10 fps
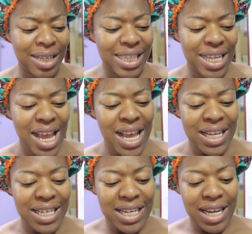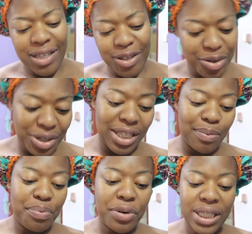This Shea Street
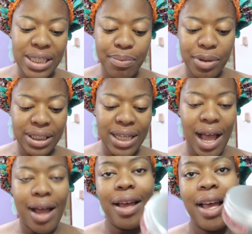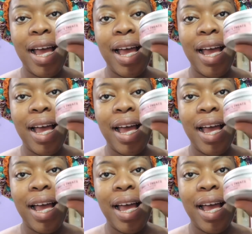body butter,